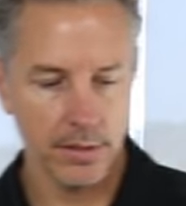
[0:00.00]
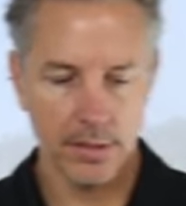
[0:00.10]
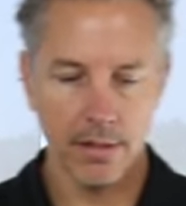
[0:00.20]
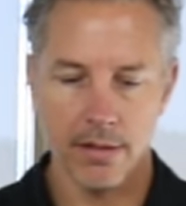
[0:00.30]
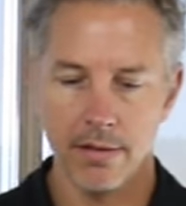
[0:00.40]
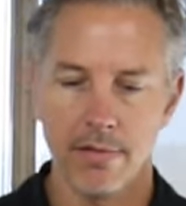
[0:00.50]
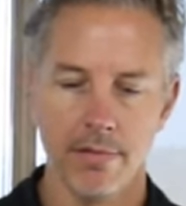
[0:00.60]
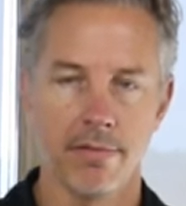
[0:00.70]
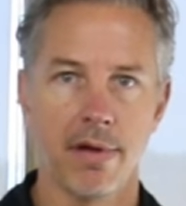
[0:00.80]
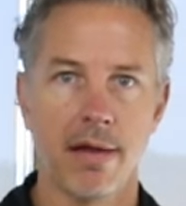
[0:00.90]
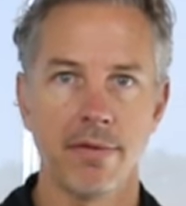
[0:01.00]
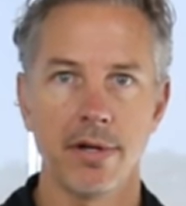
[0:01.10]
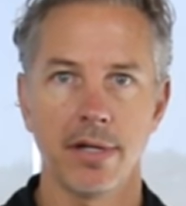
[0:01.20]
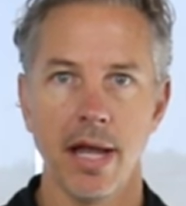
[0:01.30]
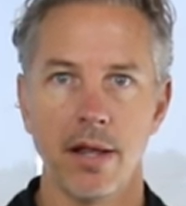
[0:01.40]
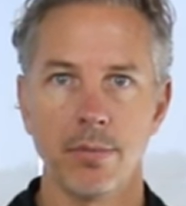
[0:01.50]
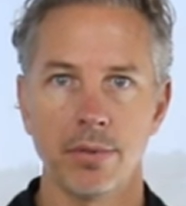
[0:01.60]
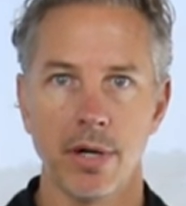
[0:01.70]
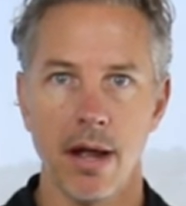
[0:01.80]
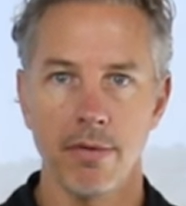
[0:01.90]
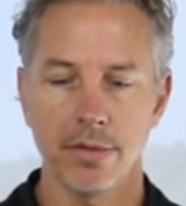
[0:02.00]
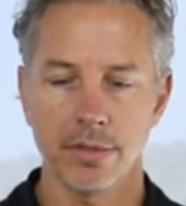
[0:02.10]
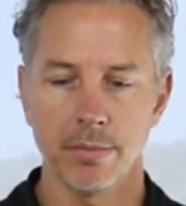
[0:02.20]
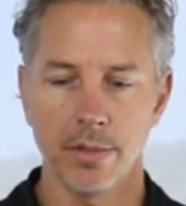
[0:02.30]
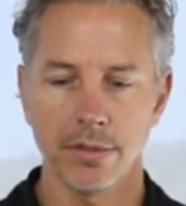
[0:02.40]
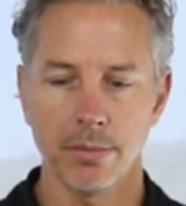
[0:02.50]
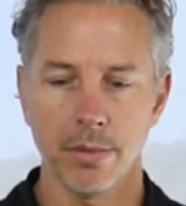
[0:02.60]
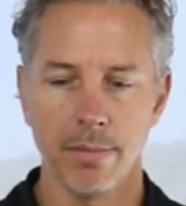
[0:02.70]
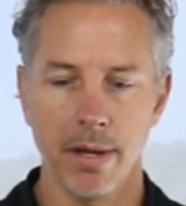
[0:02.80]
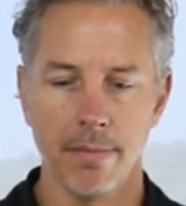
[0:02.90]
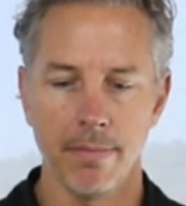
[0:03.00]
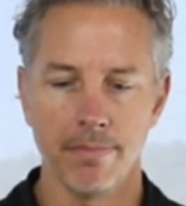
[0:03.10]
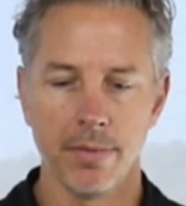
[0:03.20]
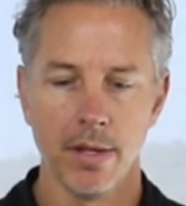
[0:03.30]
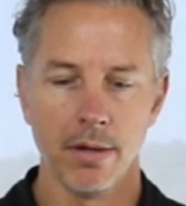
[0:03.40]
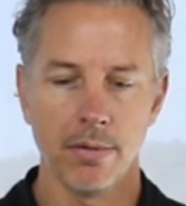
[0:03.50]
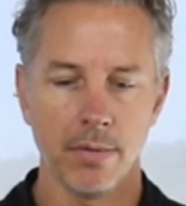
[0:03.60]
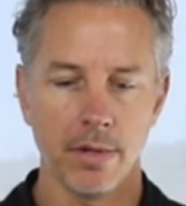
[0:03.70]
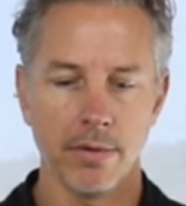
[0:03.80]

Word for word: is a 500 gallon per hour submersible pump. We're